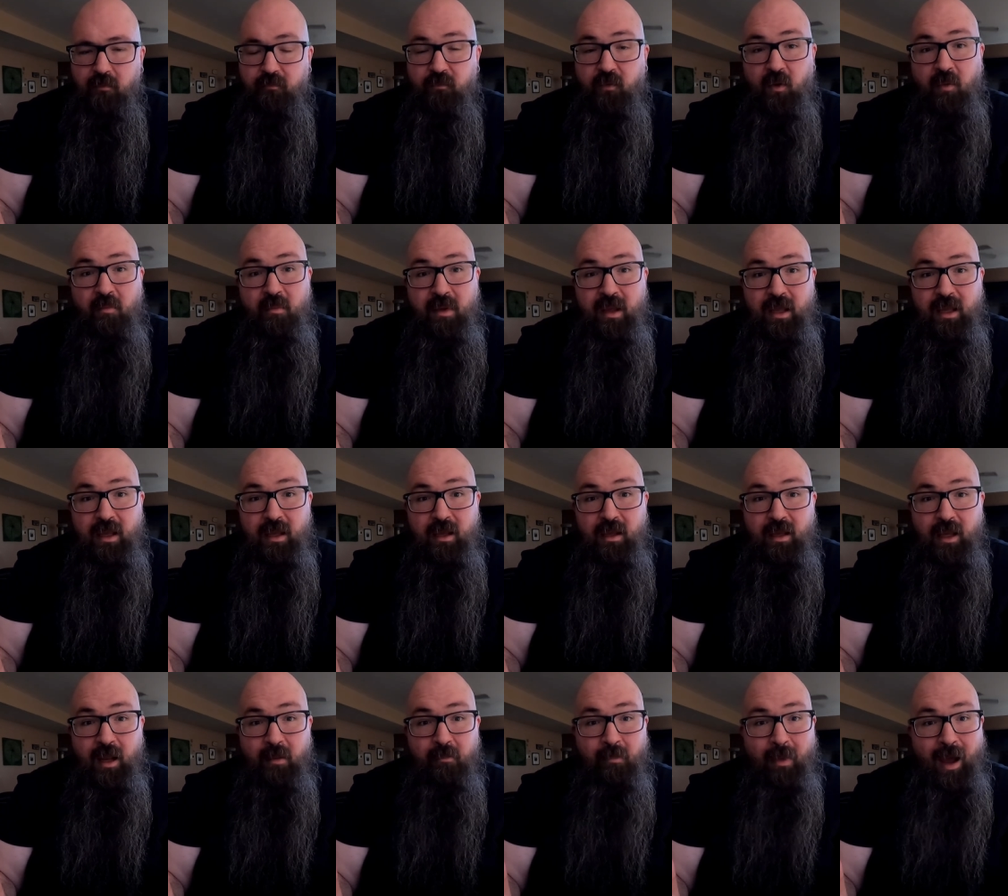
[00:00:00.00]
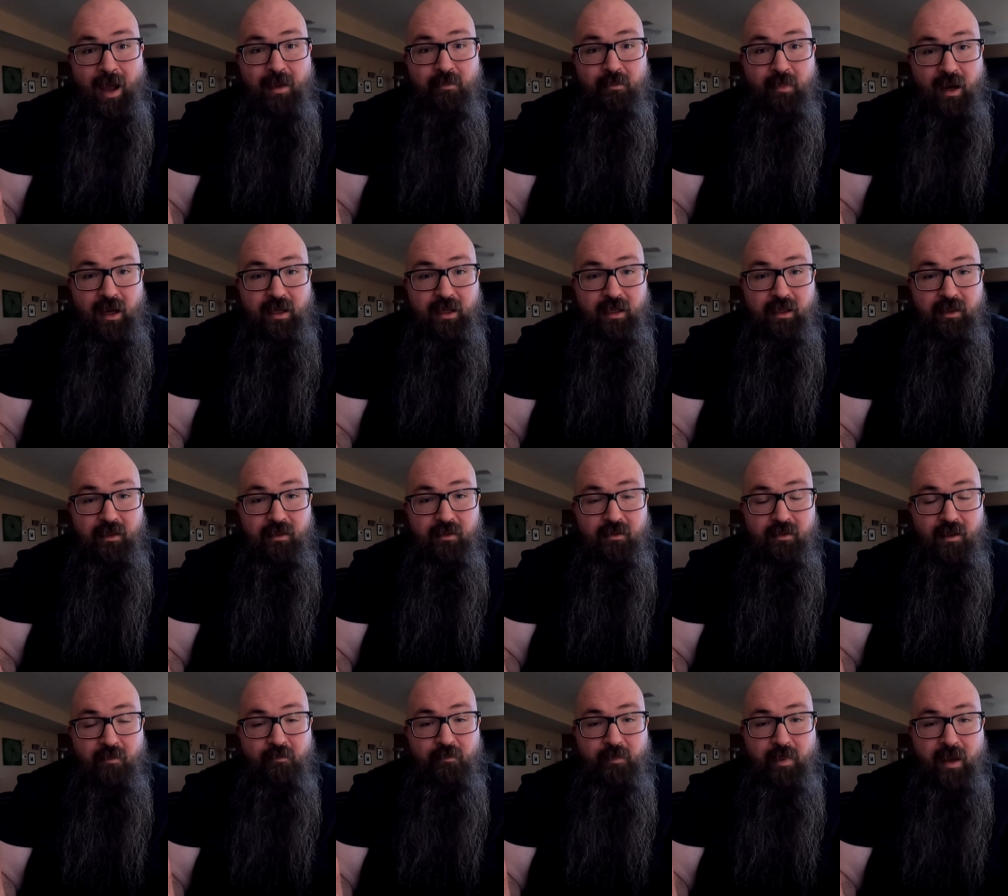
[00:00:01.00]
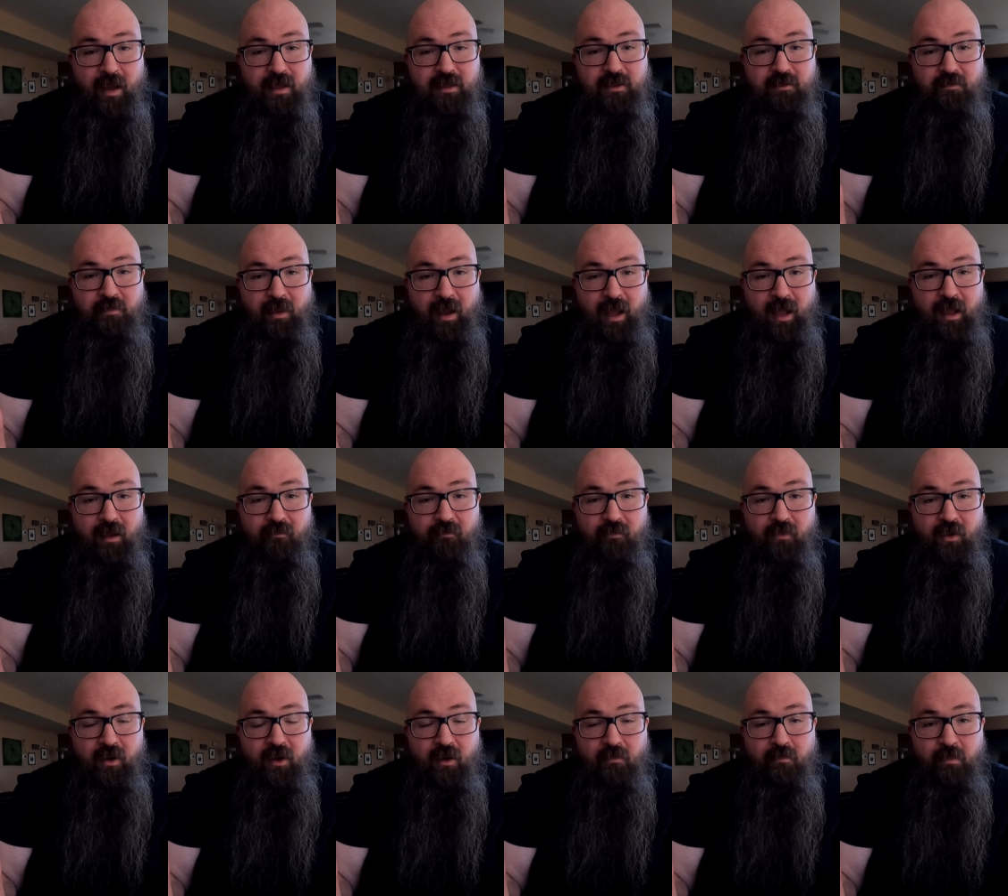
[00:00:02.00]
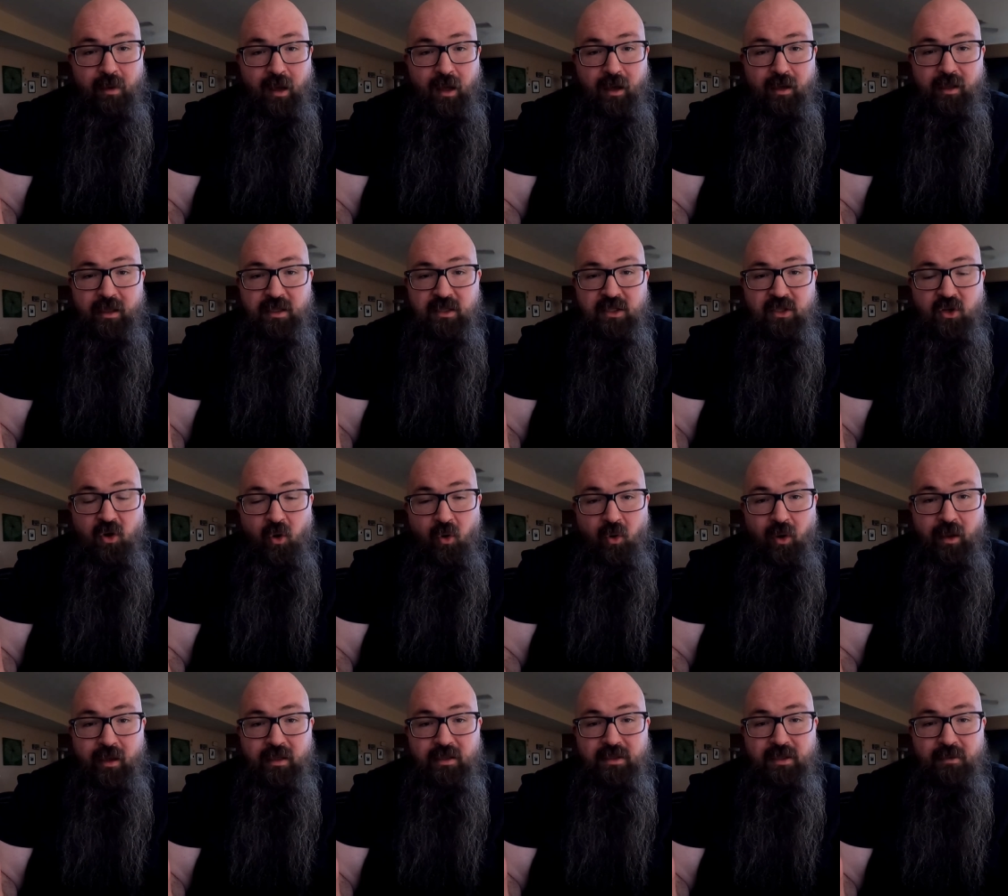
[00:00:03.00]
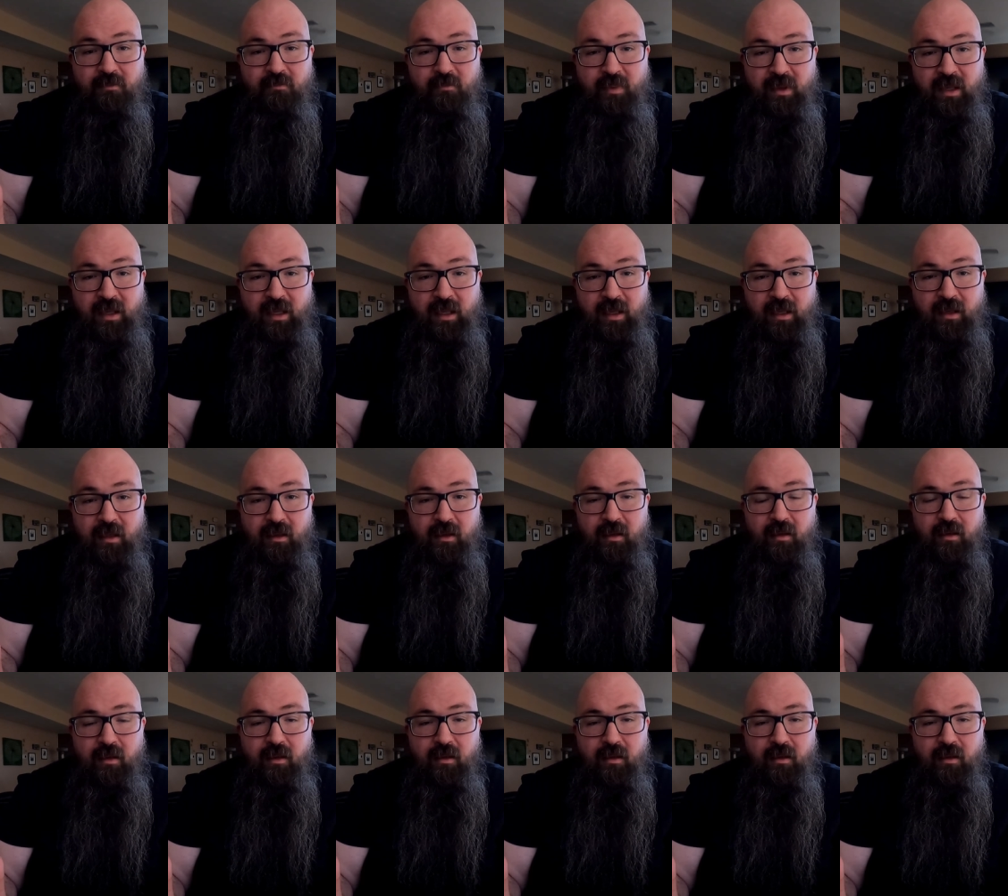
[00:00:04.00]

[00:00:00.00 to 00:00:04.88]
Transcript: for me and my money, the best bang for your buck is going to be